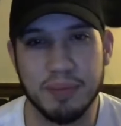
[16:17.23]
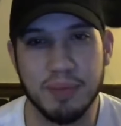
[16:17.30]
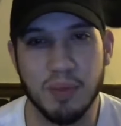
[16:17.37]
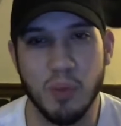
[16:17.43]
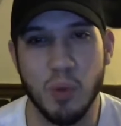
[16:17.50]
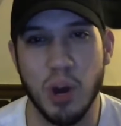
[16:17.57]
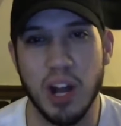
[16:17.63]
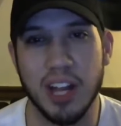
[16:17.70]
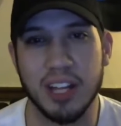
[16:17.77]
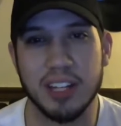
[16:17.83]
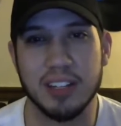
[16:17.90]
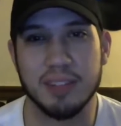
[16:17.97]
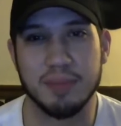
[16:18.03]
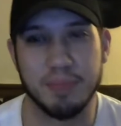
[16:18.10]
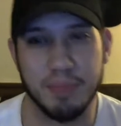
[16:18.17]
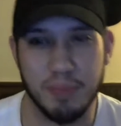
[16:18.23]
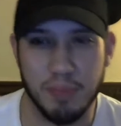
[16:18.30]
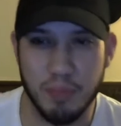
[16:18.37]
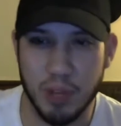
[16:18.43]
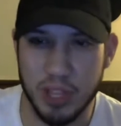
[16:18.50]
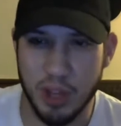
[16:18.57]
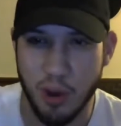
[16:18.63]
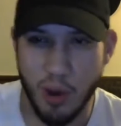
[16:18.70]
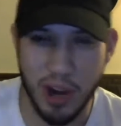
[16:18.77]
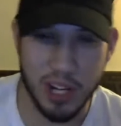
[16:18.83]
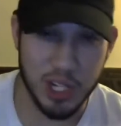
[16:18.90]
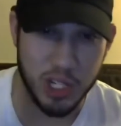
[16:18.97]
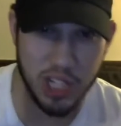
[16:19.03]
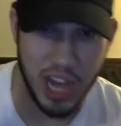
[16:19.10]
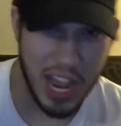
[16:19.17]
one with the
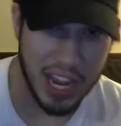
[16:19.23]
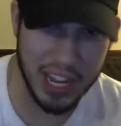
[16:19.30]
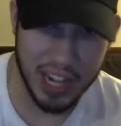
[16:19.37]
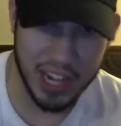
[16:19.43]
orange jacket